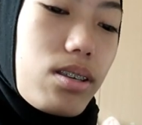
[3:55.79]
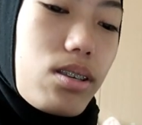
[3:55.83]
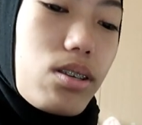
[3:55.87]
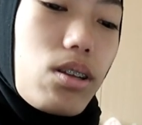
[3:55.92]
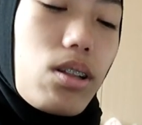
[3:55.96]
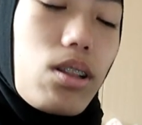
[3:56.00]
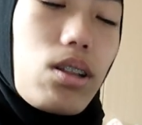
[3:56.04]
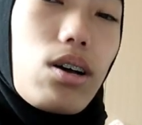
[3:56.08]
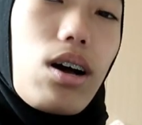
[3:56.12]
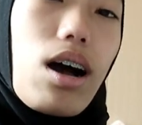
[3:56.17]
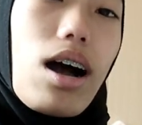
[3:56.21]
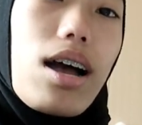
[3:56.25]

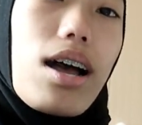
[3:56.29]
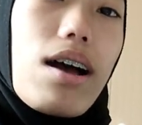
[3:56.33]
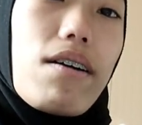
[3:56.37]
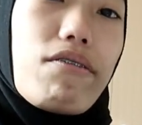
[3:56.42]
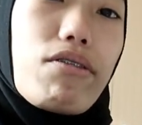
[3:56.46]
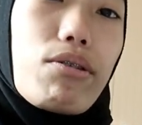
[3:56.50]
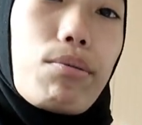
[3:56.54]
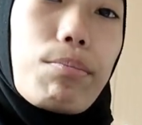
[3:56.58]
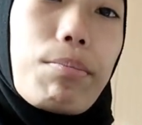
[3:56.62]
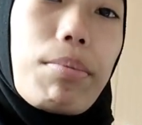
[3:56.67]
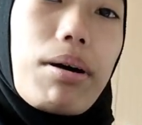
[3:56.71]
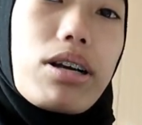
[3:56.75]
So look, I
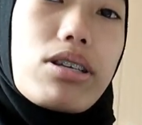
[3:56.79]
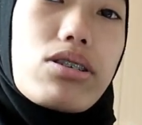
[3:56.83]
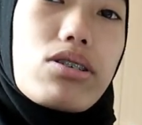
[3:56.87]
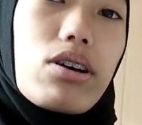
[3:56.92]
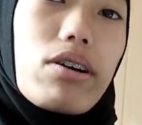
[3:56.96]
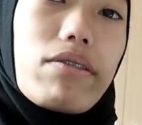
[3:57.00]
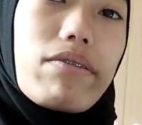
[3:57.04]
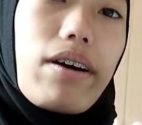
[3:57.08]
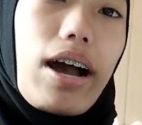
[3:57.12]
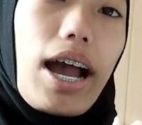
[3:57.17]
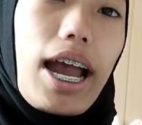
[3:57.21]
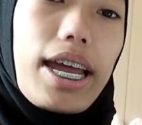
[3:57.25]
have a bunch
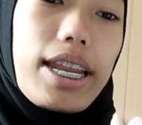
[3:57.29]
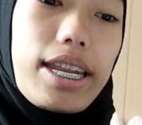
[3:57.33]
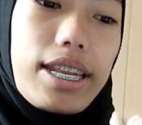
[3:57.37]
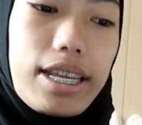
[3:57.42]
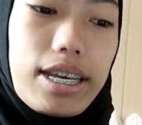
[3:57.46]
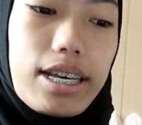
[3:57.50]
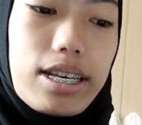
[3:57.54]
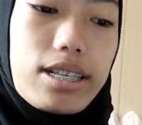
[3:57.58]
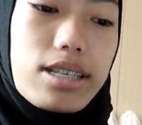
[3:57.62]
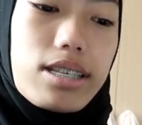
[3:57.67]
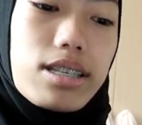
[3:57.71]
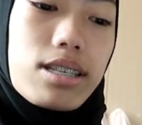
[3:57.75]
of
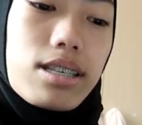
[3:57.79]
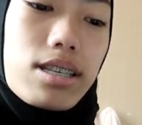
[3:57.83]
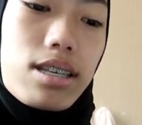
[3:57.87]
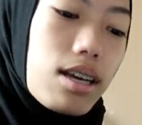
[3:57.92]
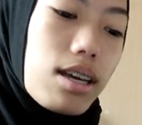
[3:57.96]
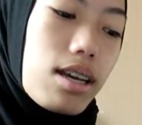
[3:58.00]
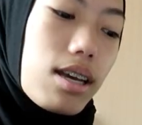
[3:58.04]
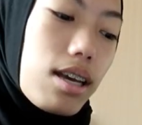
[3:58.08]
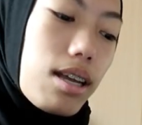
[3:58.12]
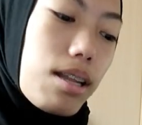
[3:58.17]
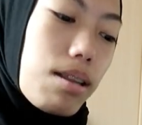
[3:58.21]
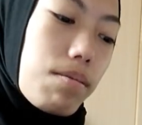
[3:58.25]
ideas
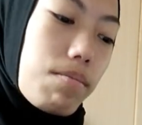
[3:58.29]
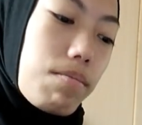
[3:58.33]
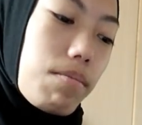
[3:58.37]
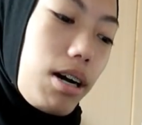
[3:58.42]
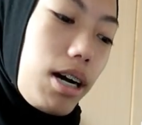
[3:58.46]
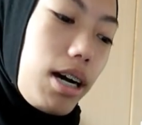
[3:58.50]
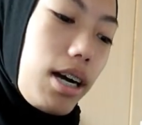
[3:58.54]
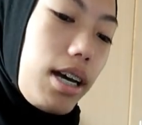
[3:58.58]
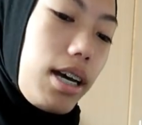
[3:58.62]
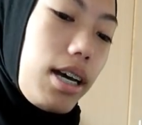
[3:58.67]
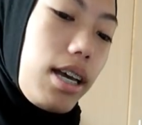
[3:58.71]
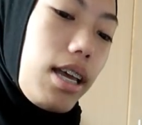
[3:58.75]
in
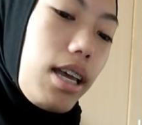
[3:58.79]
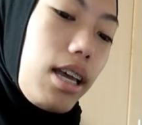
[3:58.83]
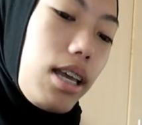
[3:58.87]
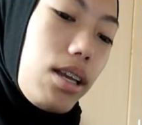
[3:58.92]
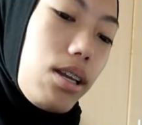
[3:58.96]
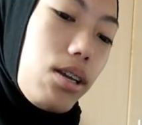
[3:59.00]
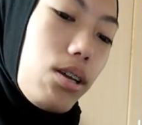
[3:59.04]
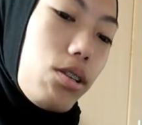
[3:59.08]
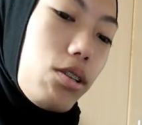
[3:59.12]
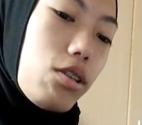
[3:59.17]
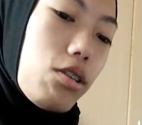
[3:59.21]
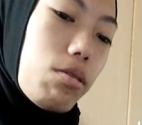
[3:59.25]

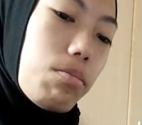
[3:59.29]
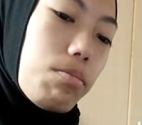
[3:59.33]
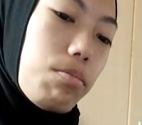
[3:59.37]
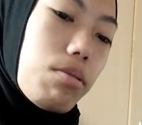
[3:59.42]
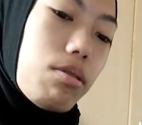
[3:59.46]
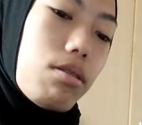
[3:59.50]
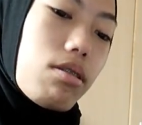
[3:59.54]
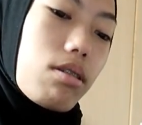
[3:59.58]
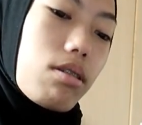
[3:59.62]
my YouTube